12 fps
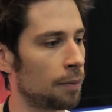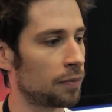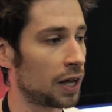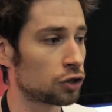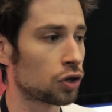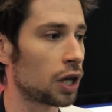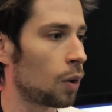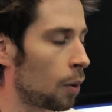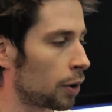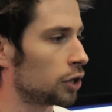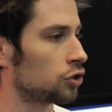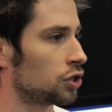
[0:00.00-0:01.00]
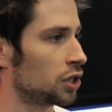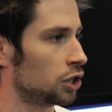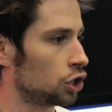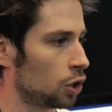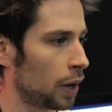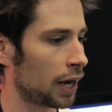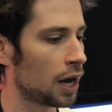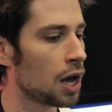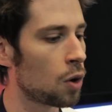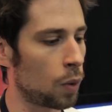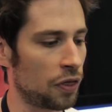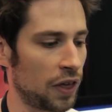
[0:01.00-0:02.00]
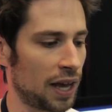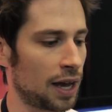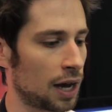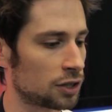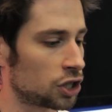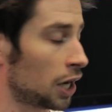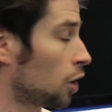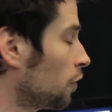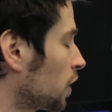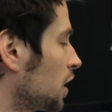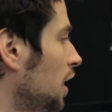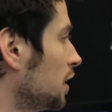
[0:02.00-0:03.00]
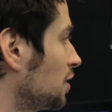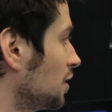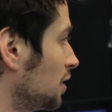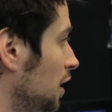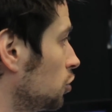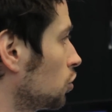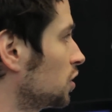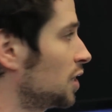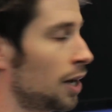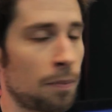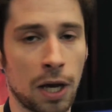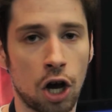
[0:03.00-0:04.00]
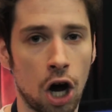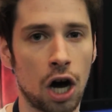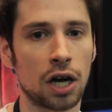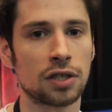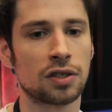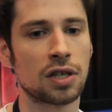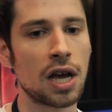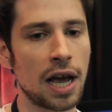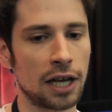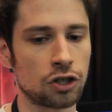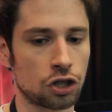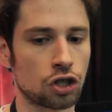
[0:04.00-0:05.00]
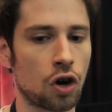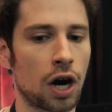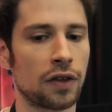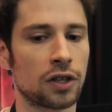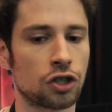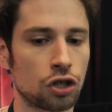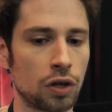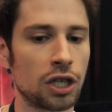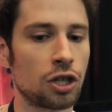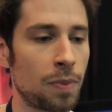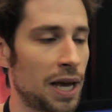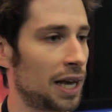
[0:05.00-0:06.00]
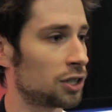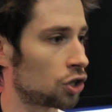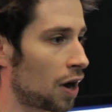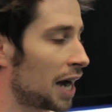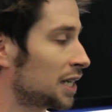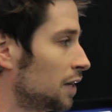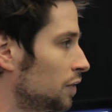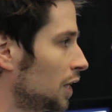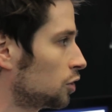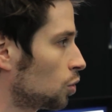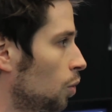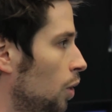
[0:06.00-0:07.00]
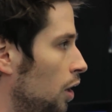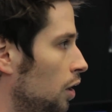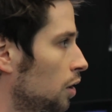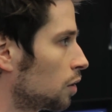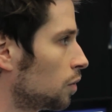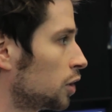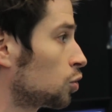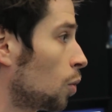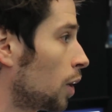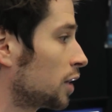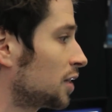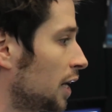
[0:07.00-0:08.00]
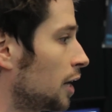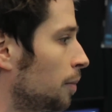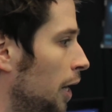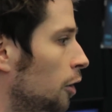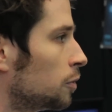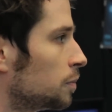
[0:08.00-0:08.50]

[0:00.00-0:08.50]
That's really what we're interested in doing. We think Shadow of the Colossus is interesting because it's a story that's suited to being interactive, and that's what we're excited about.